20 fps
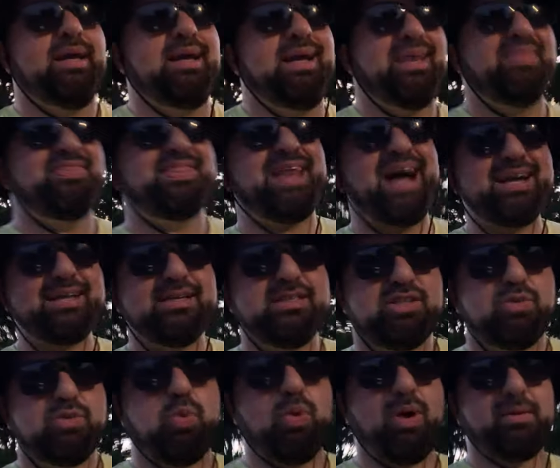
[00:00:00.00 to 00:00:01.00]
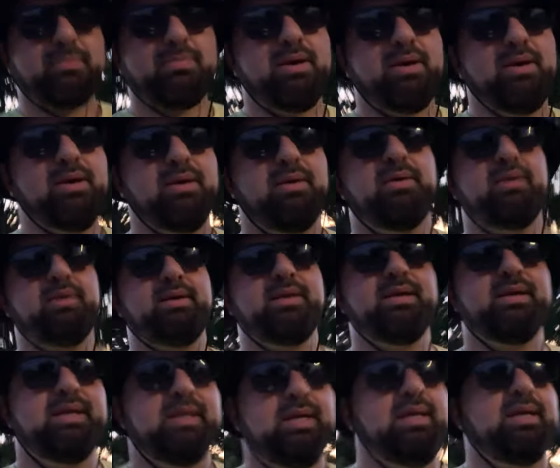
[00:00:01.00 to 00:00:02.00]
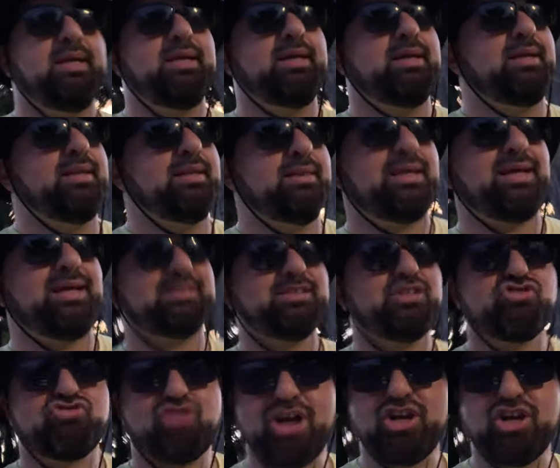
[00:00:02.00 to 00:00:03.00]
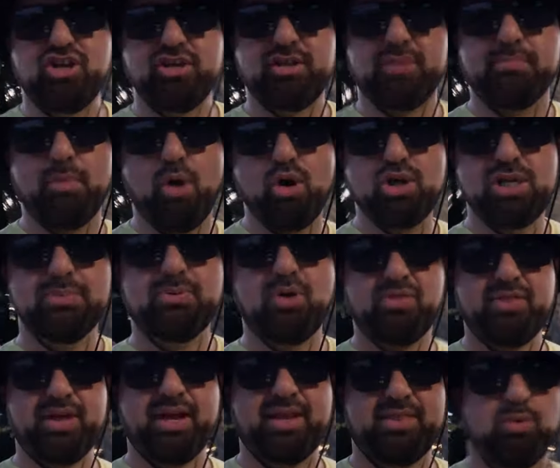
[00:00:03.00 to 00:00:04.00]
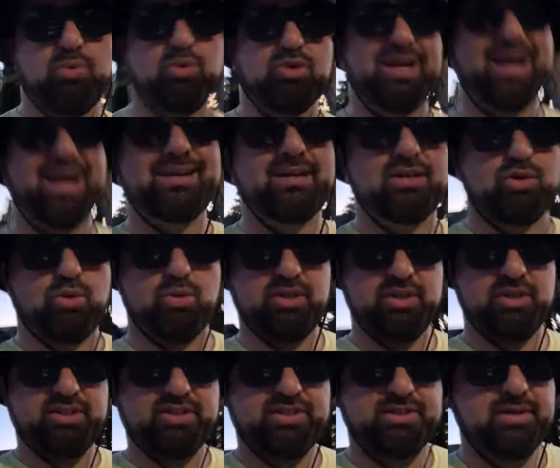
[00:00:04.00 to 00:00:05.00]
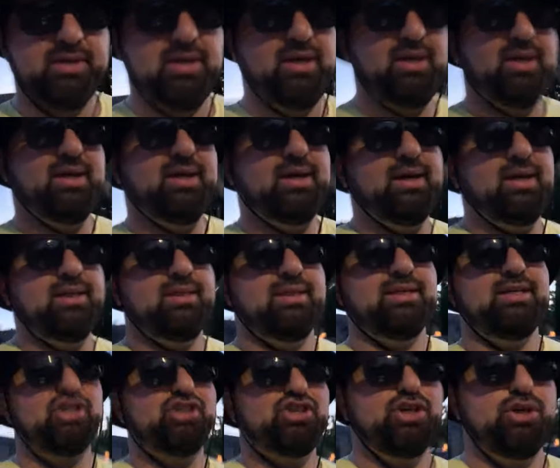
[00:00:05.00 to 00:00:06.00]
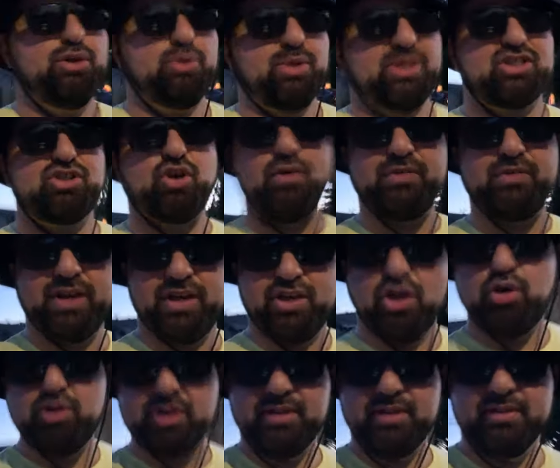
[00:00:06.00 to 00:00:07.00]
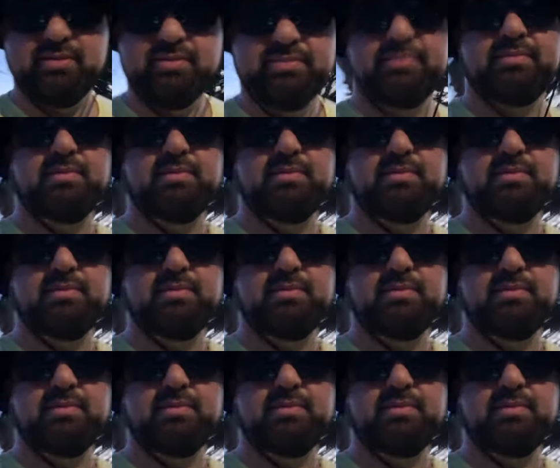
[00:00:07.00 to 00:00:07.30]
And that is what, that's the direction that most people think that we're heading towards. The issue with the Soviet Union